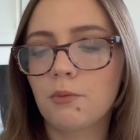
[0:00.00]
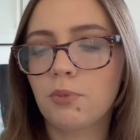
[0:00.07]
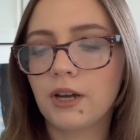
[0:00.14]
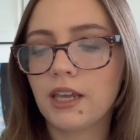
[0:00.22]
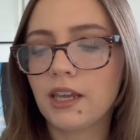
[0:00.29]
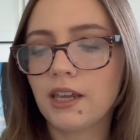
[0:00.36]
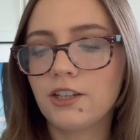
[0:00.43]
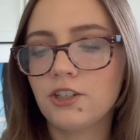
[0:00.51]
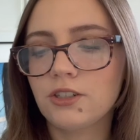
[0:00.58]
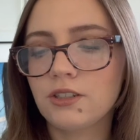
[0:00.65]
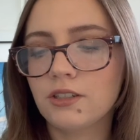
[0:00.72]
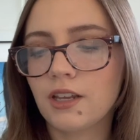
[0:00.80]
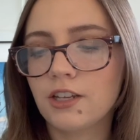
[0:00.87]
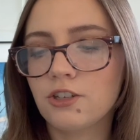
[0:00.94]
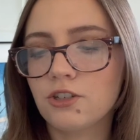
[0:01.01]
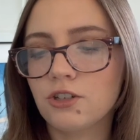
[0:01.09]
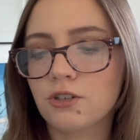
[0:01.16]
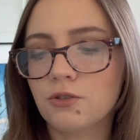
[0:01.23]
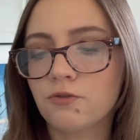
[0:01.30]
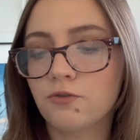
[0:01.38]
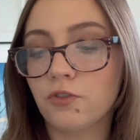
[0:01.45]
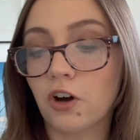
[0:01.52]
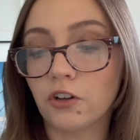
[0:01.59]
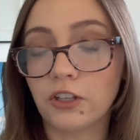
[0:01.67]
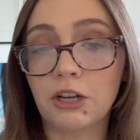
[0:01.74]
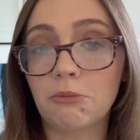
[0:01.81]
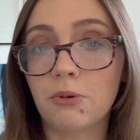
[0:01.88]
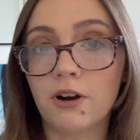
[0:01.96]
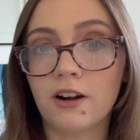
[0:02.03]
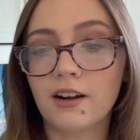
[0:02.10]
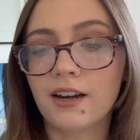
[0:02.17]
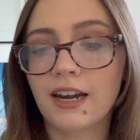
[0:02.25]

but it just, it's just falling apart.